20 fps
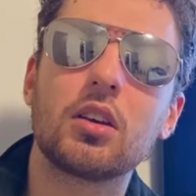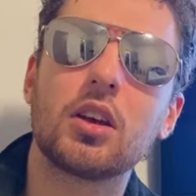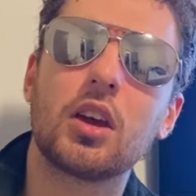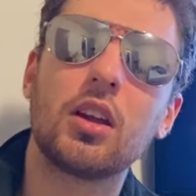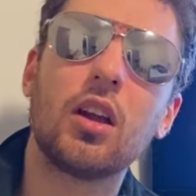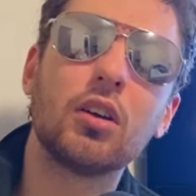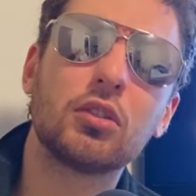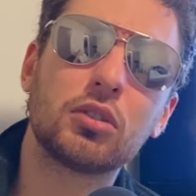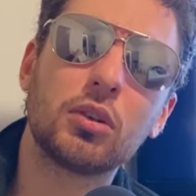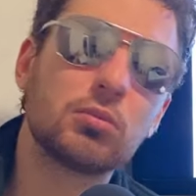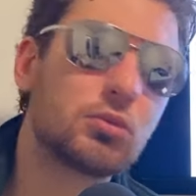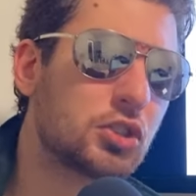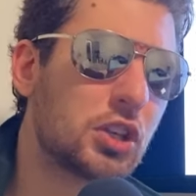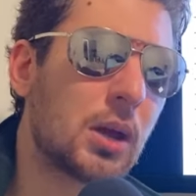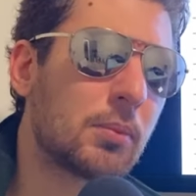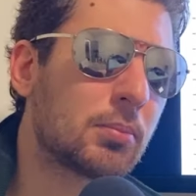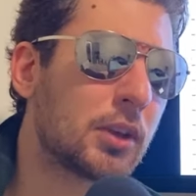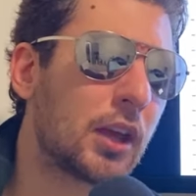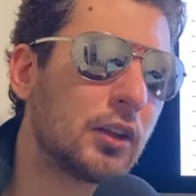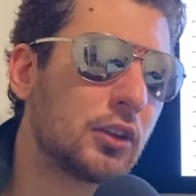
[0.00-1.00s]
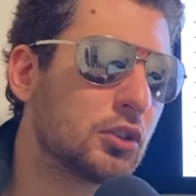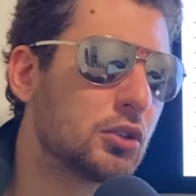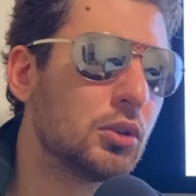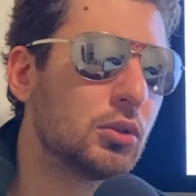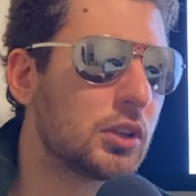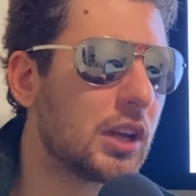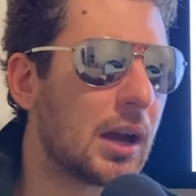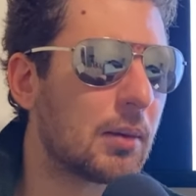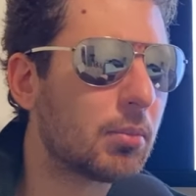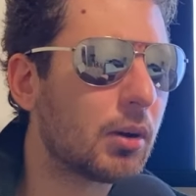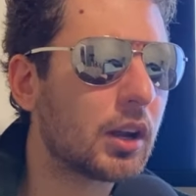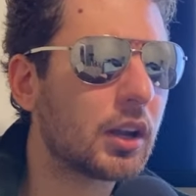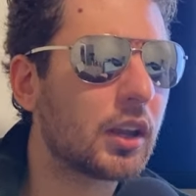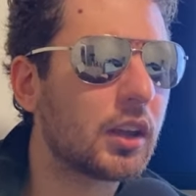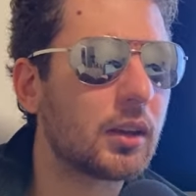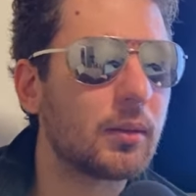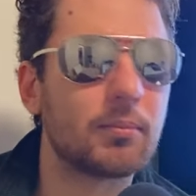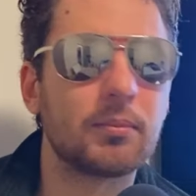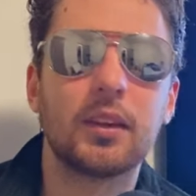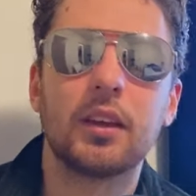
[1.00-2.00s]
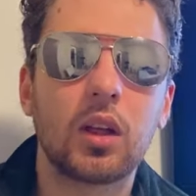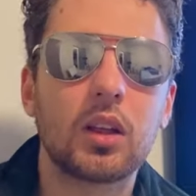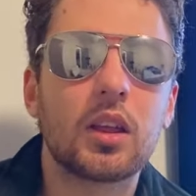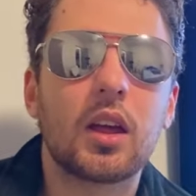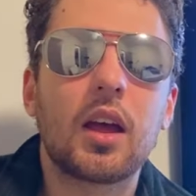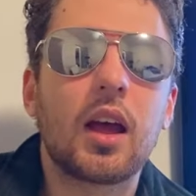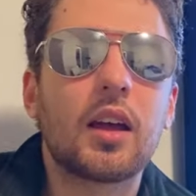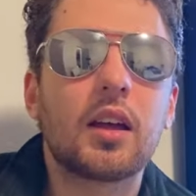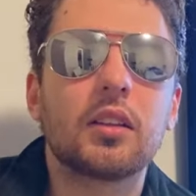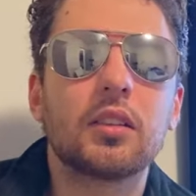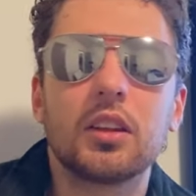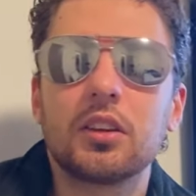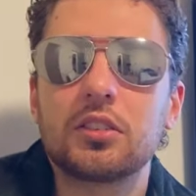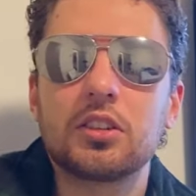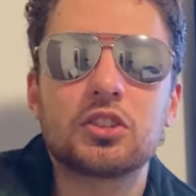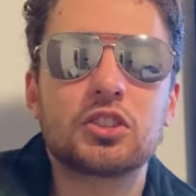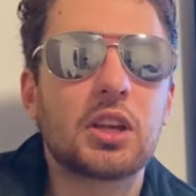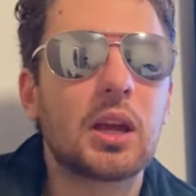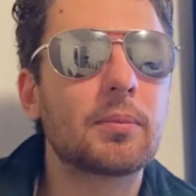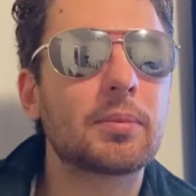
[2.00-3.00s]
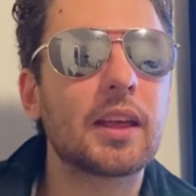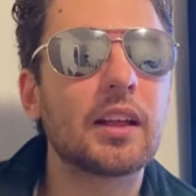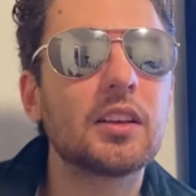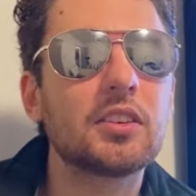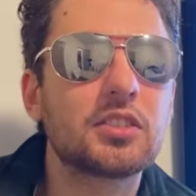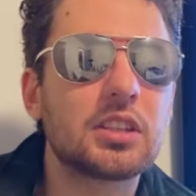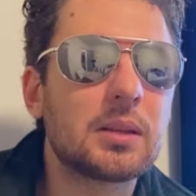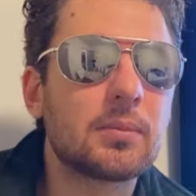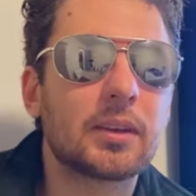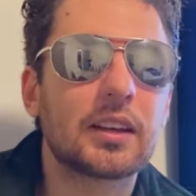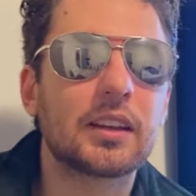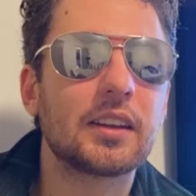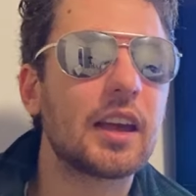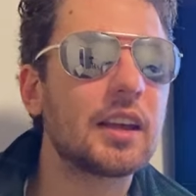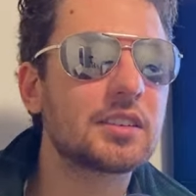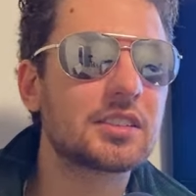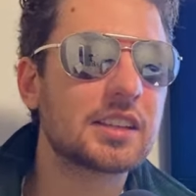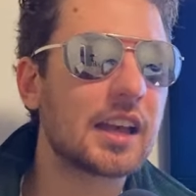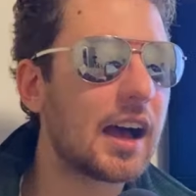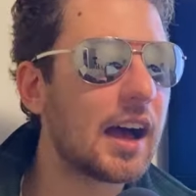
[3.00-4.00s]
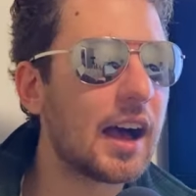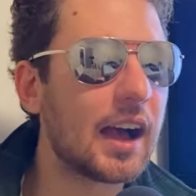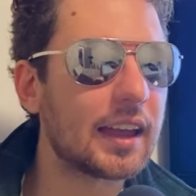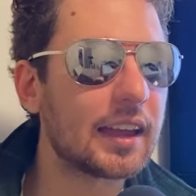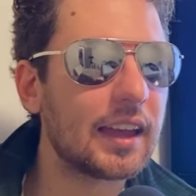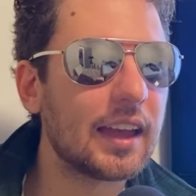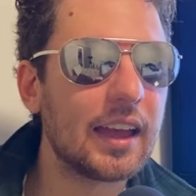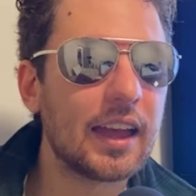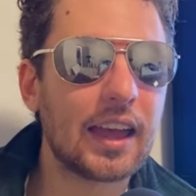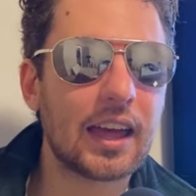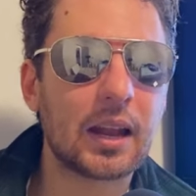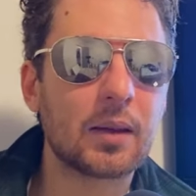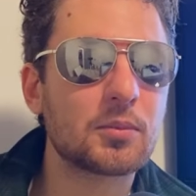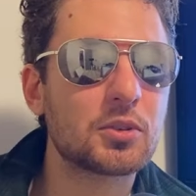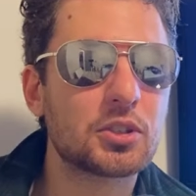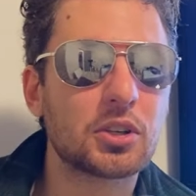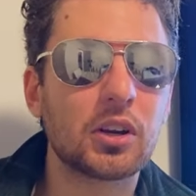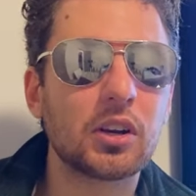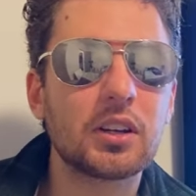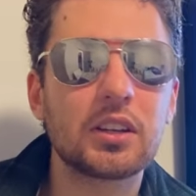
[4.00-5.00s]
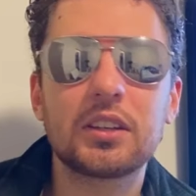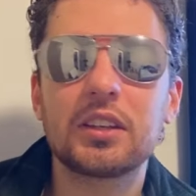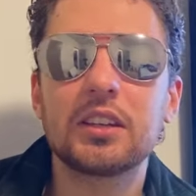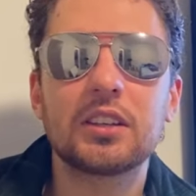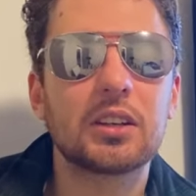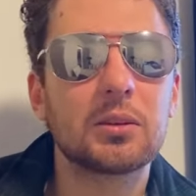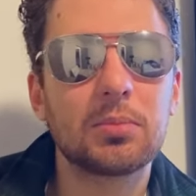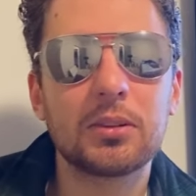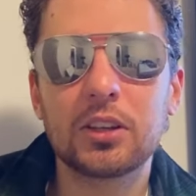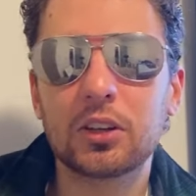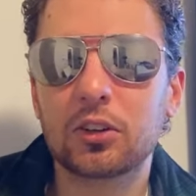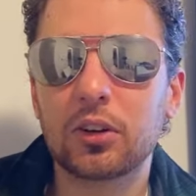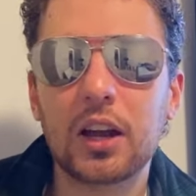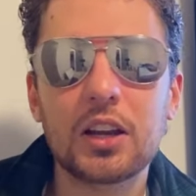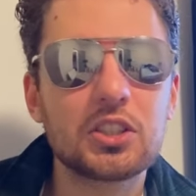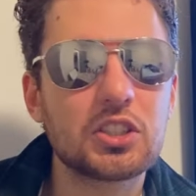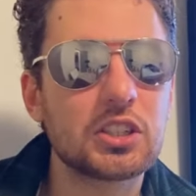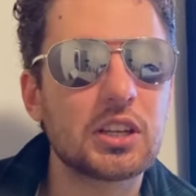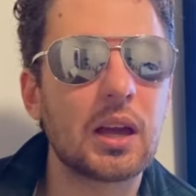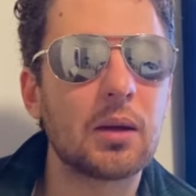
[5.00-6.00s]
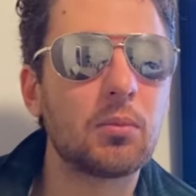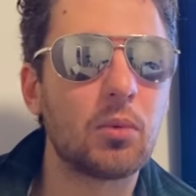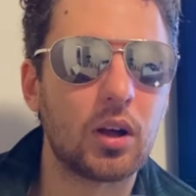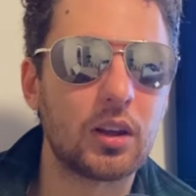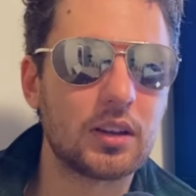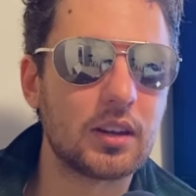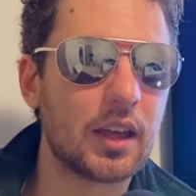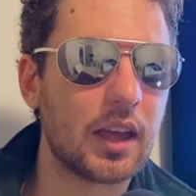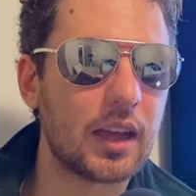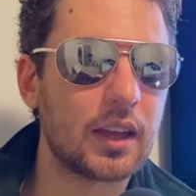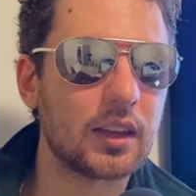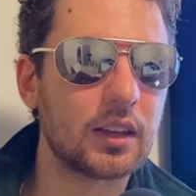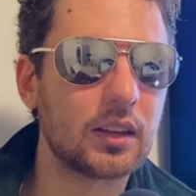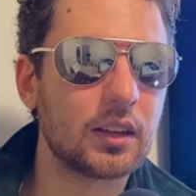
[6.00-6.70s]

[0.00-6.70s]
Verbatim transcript: And also Champ Kelly, too. Yeah, bring him. Uh, uh, listen, Champ Kelly seemed like a nice guy, and I'm sure he could be a great GM one day.